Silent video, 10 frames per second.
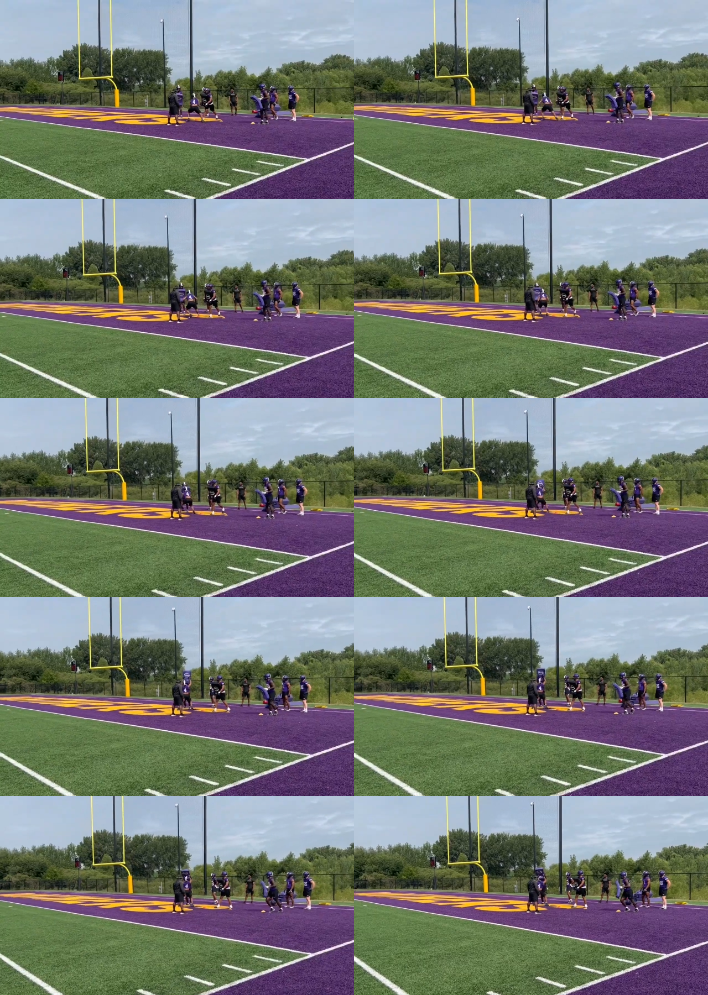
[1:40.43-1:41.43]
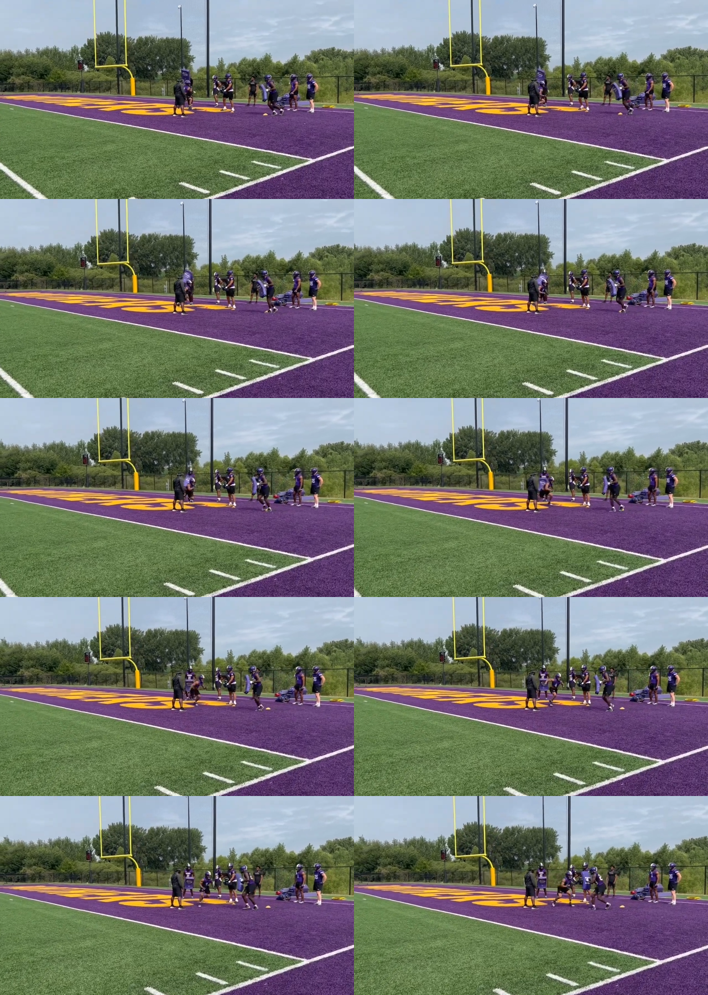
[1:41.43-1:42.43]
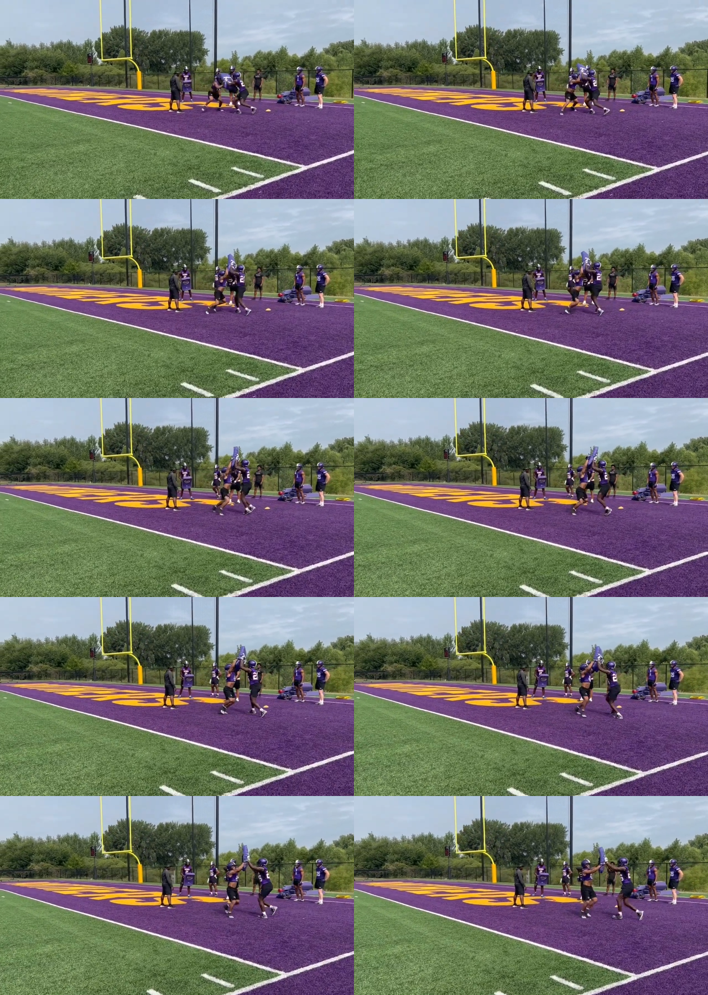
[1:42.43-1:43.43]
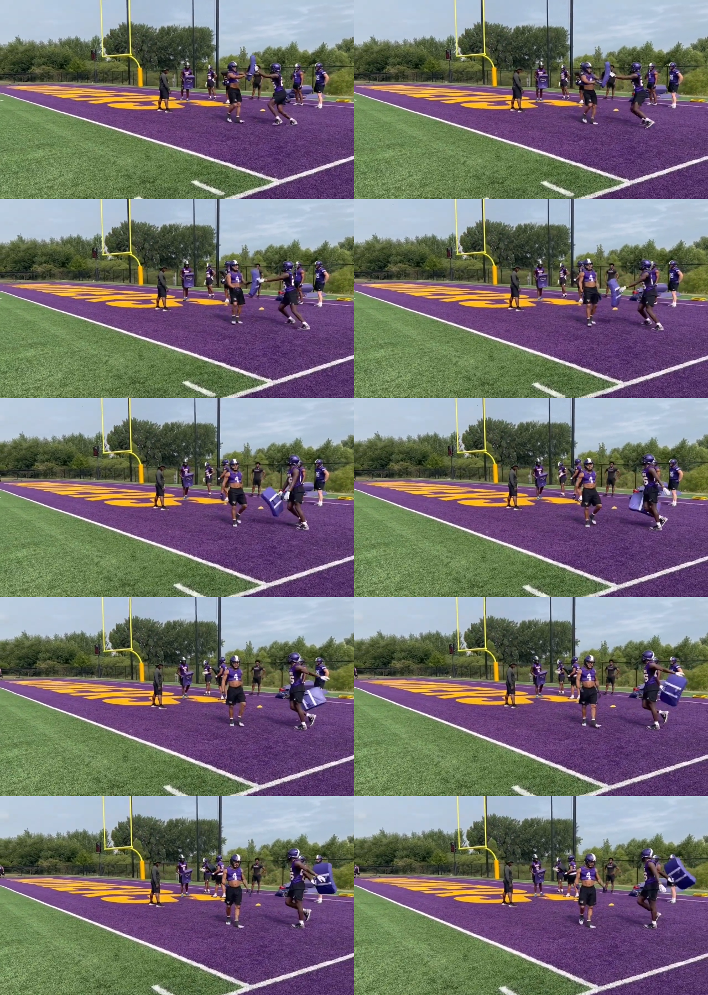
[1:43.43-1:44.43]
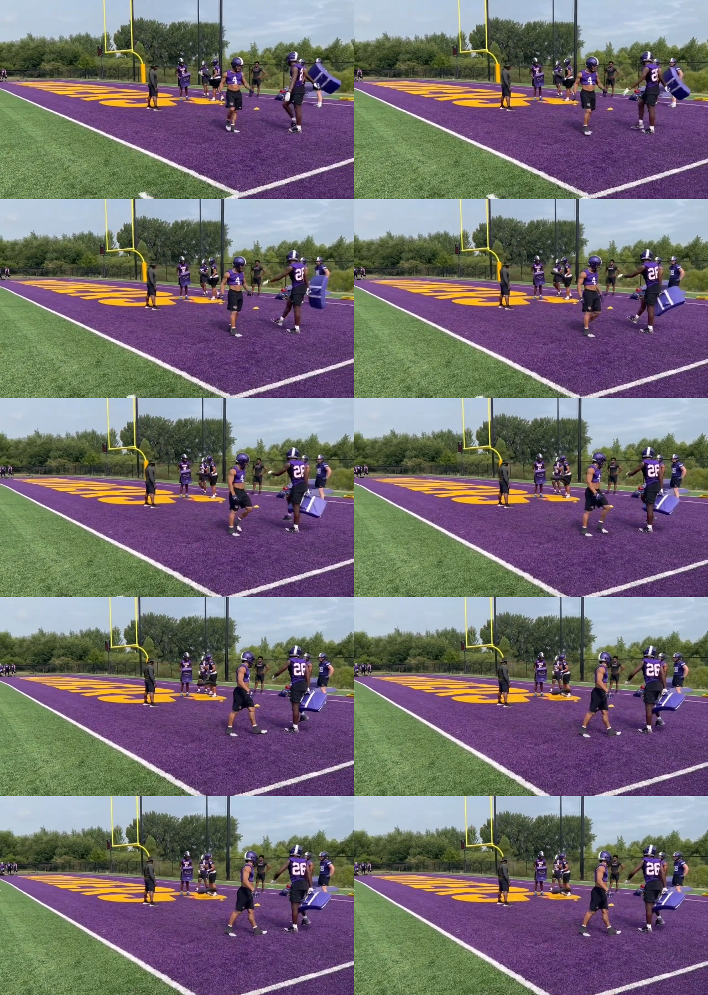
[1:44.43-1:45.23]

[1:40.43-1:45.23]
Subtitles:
Nobody's mouth can be seen.